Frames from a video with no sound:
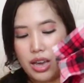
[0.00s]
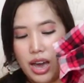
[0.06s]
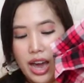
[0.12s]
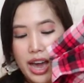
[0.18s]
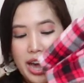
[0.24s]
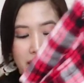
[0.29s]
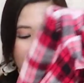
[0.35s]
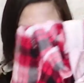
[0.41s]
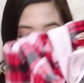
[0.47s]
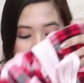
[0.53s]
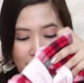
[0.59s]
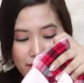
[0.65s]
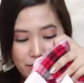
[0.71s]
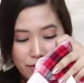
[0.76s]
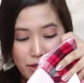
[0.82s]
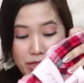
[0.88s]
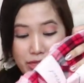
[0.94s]
I
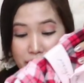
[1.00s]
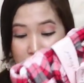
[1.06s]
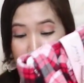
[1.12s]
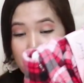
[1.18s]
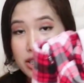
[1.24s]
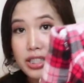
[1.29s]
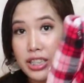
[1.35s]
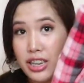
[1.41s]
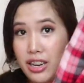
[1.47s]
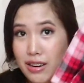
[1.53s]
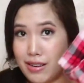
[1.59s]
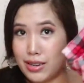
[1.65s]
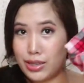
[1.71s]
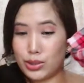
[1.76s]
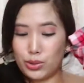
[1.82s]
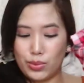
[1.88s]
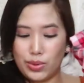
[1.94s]
have theirs here
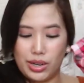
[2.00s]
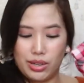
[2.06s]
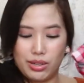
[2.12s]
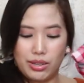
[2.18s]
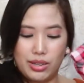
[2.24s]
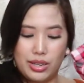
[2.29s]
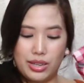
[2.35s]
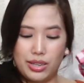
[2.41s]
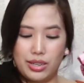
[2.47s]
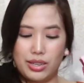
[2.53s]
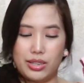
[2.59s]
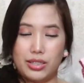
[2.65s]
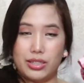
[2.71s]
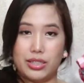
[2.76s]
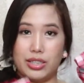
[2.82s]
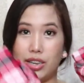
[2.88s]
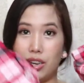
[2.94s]
as well.
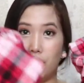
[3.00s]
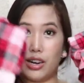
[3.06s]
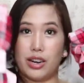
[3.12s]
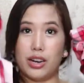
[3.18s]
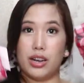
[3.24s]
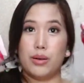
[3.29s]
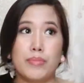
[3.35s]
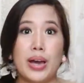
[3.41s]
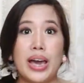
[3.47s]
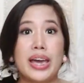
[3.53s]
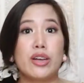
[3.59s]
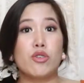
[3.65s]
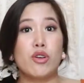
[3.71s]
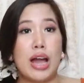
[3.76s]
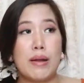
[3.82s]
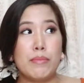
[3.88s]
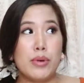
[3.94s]
It's here. My
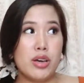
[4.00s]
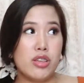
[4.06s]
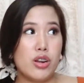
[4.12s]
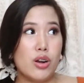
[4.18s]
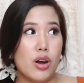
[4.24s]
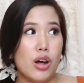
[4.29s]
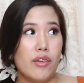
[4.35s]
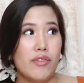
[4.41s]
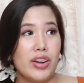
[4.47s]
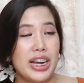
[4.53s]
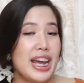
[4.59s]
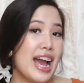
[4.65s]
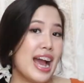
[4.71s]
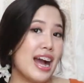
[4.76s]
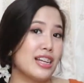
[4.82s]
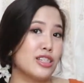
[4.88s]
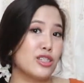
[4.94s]
grandmother already
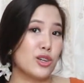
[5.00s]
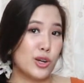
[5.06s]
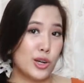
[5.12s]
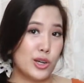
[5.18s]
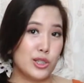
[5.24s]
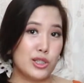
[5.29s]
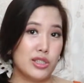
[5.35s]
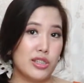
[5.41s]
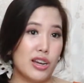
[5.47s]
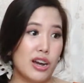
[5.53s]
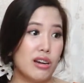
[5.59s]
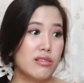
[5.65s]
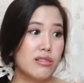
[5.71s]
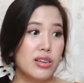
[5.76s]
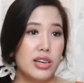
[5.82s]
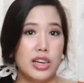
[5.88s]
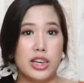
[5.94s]
has hers now.
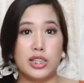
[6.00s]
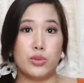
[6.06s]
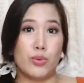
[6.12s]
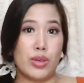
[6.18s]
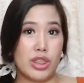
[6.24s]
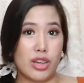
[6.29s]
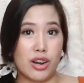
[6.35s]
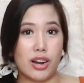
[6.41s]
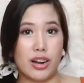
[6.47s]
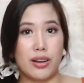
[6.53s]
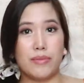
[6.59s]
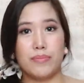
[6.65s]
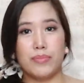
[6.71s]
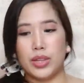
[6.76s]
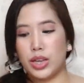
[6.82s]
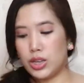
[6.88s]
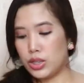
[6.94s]
It's with her.
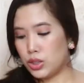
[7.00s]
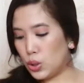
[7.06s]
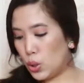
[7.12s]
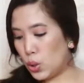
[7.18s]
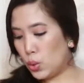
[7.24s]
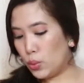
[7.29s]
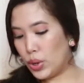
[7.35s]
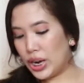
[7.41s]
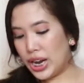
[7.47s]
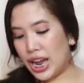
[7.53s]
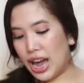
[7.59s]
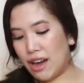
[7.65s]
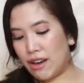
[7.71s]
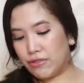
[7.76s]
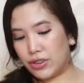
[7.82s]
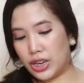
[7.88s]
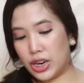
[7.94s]
So what I
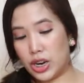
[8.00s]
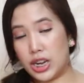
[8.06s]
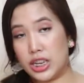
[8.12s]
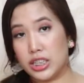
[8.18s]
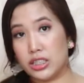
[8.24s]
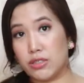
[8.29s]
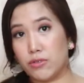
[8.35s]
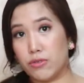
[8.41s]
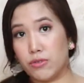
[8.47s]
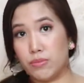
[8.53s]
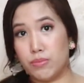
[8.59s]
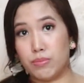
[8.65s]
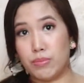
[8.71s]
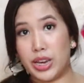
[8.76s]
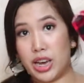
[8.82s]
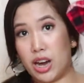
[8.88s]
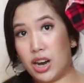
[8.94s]
have here is
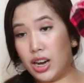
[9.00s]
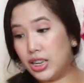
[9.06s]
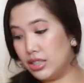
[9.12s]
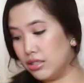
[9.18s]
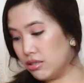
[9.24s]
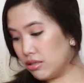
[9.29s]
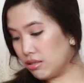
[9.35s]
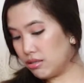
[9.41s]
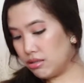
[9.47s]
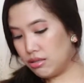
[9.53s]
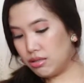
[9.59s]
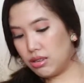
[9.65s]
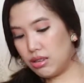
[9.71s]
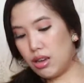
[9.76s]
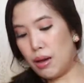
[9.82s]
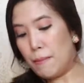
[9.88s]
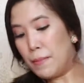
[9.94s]
my aunt's,
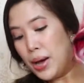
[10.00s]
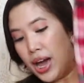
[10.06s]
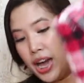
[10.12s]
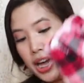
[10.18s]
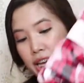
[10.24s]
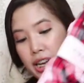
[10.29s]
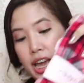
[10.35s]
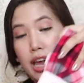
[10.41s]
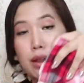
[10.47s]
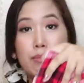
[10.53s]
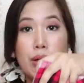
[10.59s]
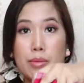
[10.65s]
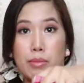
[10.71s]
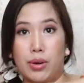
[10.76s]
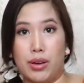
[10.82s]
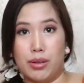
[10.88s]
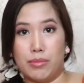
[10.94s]
mine, and
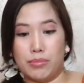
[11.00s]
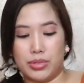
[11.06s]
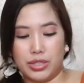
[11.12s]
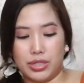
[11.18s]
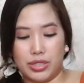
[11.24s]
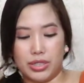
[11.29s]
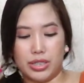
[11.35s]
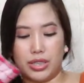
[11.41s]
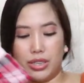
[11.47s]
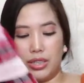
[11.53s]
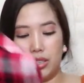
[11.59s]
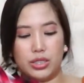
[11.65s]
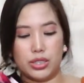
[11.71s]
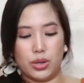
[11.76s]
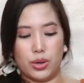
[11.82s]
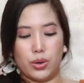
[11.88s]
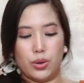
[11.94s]
my mom's.
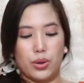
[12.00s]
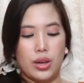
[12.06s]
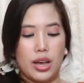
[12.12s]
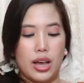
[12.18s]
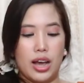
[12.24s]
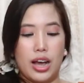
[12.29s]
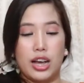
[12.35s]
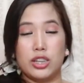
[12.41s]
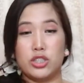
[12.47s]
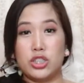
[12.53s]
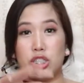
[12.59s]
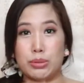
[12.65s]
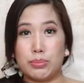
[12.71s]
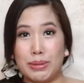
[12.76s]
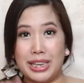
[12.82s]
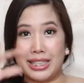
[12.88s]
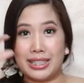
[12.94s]
So I'll
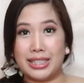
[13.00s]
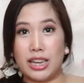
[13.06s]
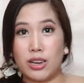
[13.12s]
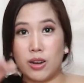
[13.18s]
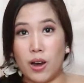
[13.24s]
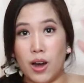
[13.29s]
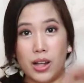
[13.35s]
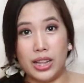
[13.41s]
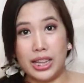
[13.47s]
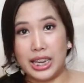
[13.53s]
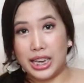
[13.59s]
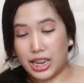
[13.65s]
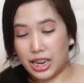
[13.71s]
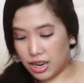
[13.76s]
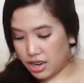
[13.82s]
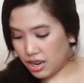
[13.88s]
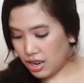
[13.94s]
just place that all
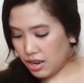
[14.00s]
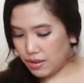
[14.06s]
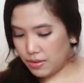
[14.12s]
here.